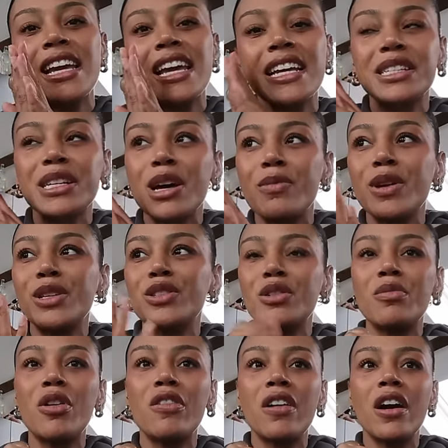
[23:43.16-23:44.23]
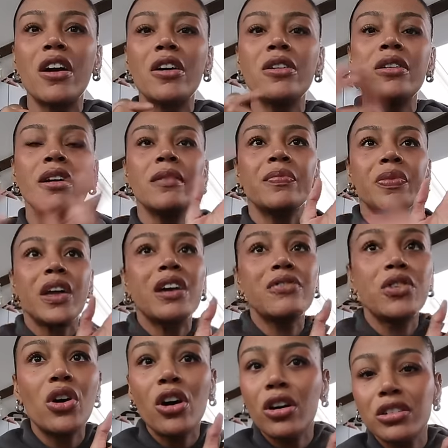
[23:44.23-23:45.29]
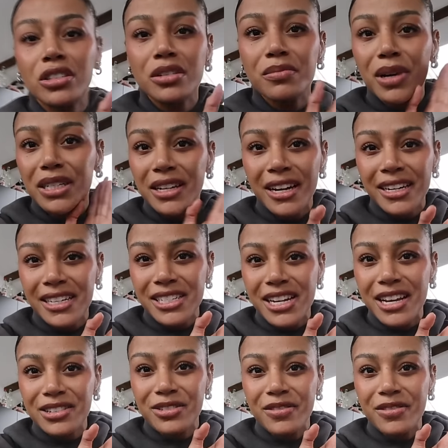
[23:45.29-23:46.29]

it's coming tomorrow. I've got my dining chairs